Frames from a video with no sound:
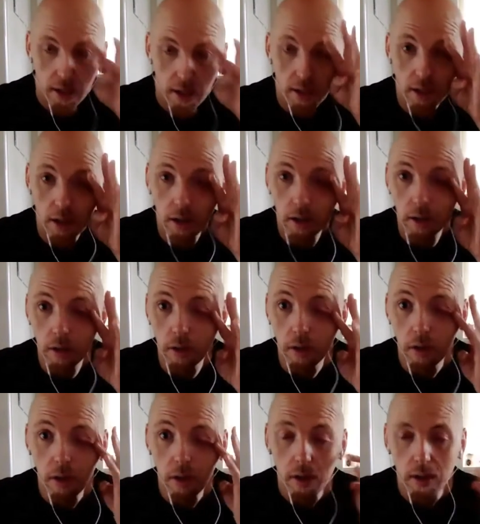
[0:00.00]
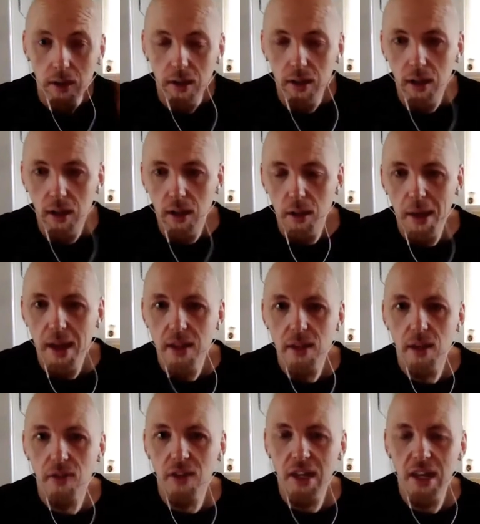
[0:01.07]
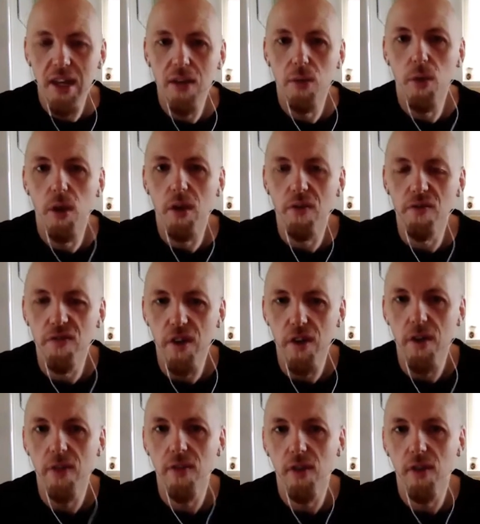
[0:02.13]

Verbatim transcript: So, you know, the bands over here work very,